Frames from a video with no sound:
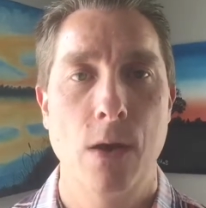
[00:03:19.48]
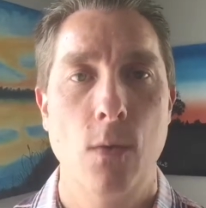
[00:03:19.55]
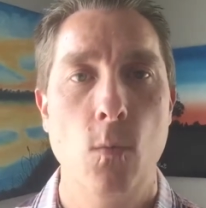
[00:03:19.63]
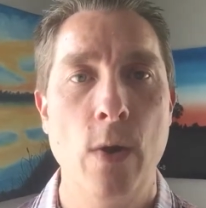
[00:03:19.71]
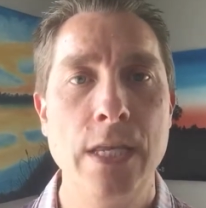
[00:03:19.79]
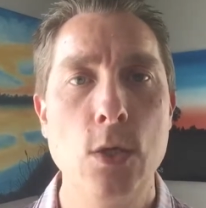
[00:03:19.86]

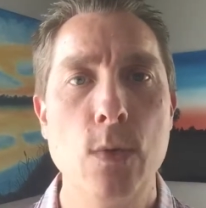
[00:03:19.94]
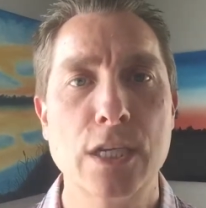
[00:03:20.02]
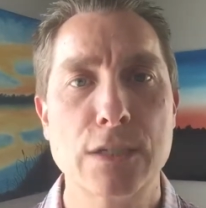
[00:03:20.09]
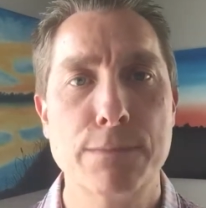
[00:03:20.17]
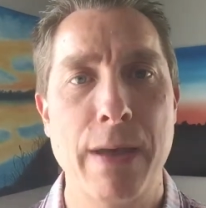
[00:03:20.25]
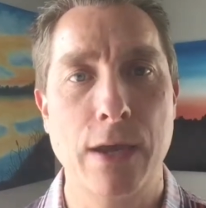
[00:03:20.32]
When you
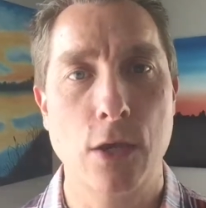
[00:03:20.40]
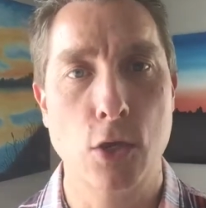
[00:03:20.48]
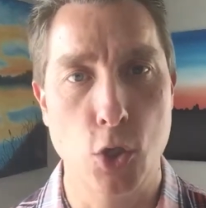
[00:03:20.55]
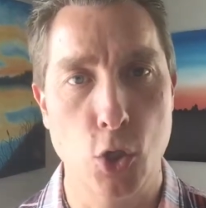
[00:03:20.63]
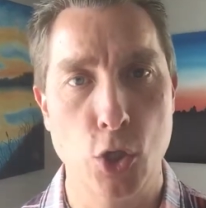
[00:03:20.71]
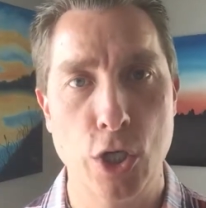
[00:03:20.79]

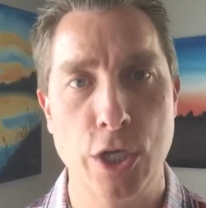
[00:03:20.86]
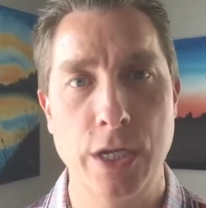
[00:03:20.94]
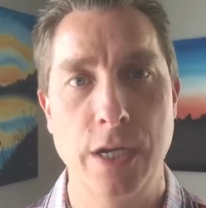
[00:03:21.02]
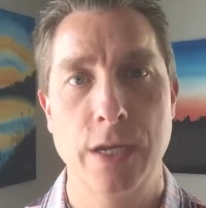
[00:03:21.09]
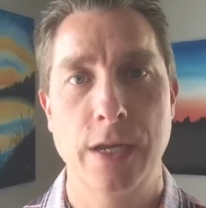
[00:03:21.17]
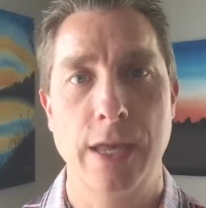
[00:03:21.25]
expect
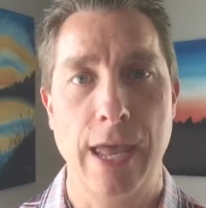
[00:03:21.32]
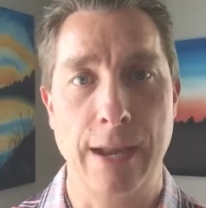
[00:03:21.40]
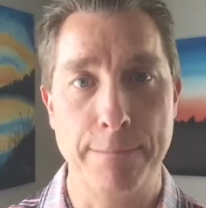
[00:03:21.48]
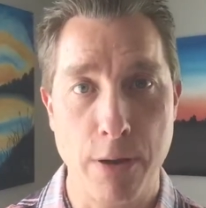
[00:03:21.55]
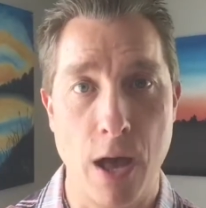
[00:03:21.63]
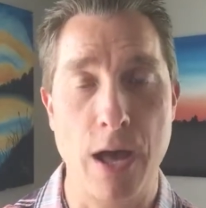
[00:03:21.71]
good
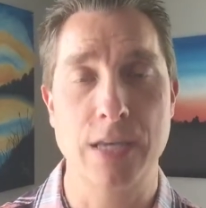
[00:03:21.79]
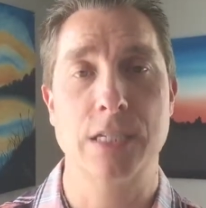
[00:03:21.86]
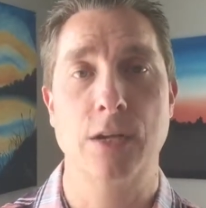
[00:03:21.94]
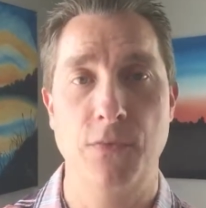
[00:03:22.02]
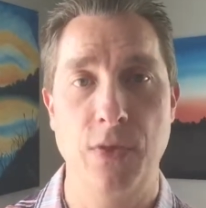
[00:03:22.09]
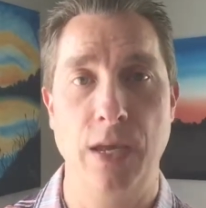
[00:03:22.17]
and
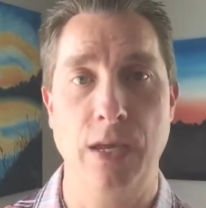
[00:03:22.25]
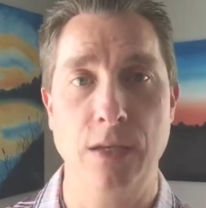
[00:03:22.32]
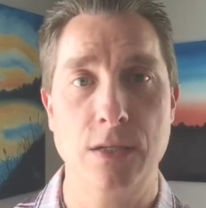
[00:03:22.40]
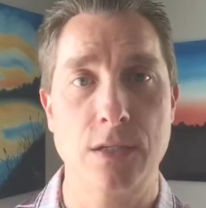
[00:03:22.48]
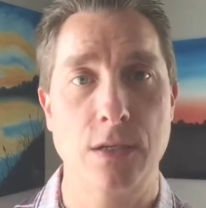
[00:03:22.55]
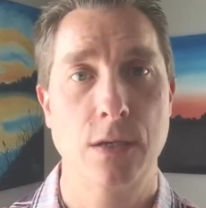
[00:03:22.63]
positive
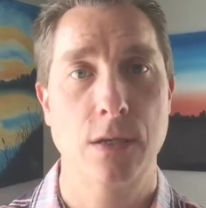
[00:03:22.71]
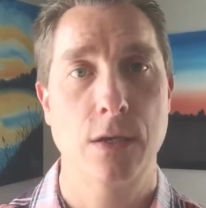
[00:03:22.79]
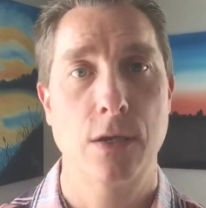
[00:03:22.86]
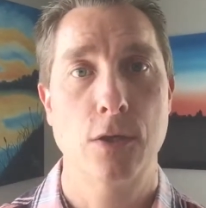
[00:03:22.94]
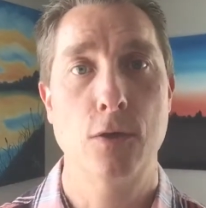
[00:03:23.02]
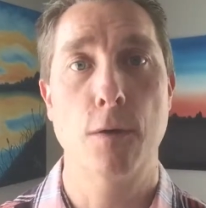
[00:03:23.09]
things,
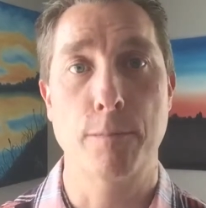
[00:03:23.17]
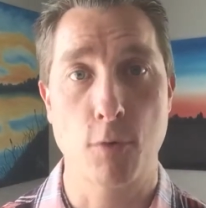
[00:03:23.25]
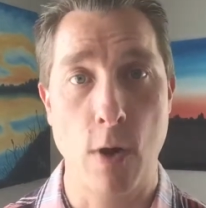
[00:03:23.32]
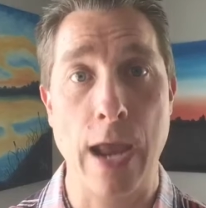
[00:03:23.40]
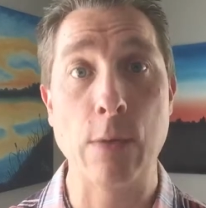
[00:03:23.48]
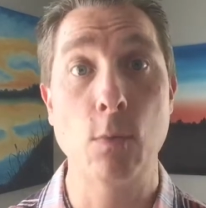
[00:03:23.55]
your
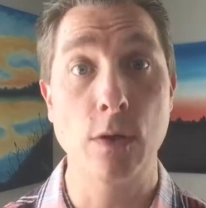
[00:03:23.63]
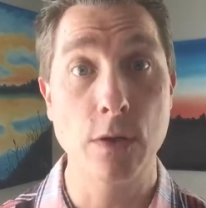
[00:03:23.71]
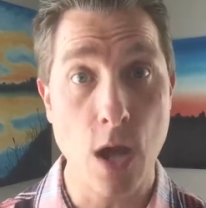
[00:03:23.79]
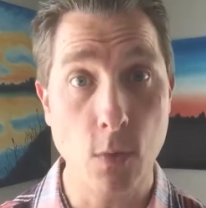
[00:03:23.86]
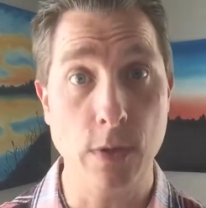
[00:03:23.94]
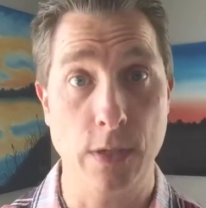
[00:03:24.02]
brain will
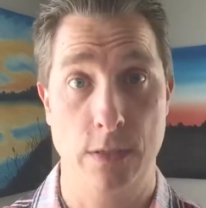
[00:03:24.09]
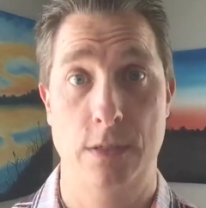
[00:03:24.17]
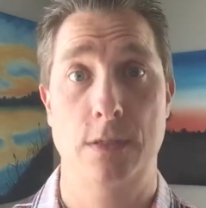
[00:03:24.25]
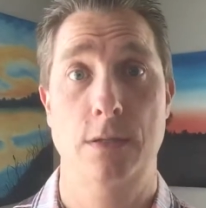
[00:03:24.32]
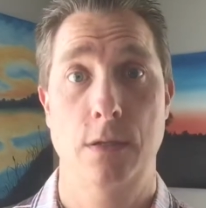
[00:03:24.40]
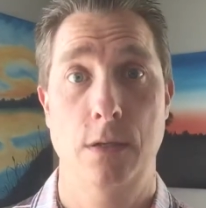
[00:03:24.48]

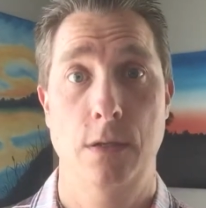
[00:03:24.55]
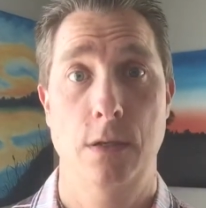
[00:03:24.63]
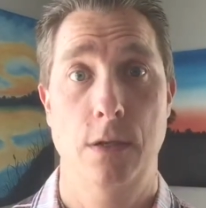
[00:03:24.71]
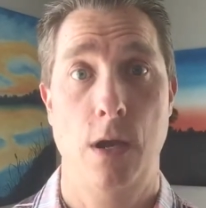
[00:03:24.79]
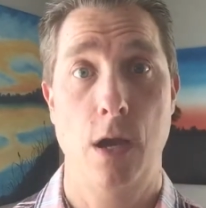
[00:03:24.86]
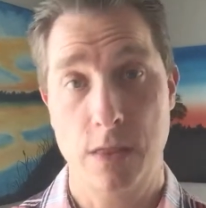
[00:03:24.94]
notice
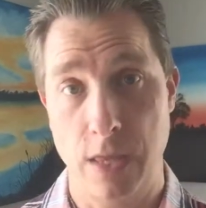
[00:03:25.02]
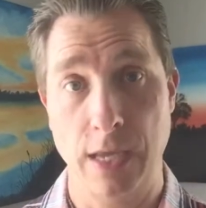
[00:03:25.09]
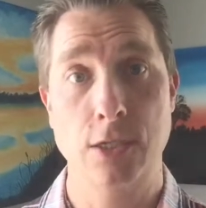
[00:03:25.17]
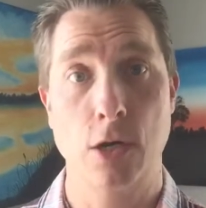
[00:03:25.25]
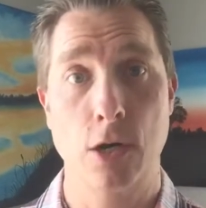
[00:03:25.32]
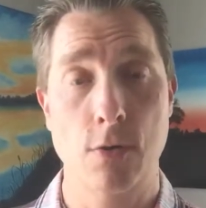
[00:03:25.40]

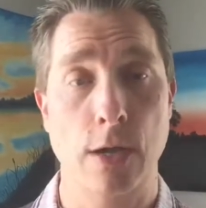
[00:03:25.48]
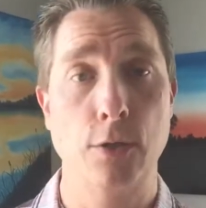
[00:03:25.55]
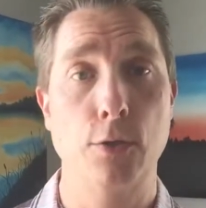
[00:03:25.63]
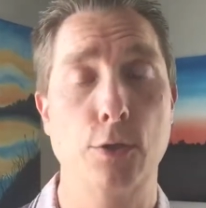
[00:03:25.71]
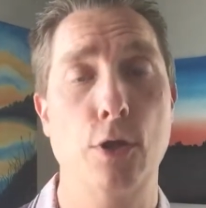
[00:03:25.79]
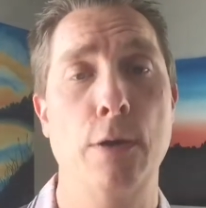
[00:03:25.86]
things that are around
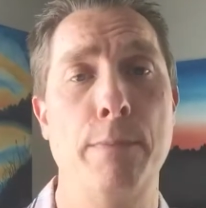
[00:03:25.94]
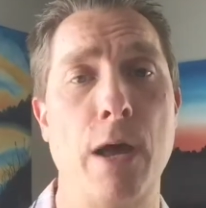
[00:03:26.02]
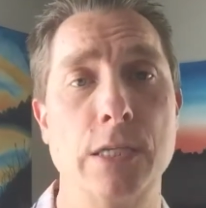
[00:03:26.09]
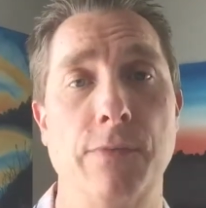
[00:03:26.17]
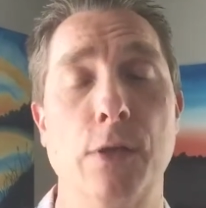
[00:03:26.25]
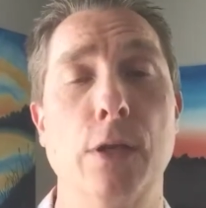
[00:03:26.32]
you that are good and
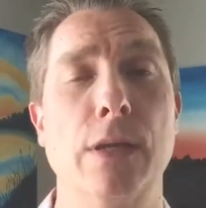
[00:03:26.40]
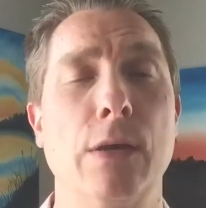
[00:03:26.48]
positive.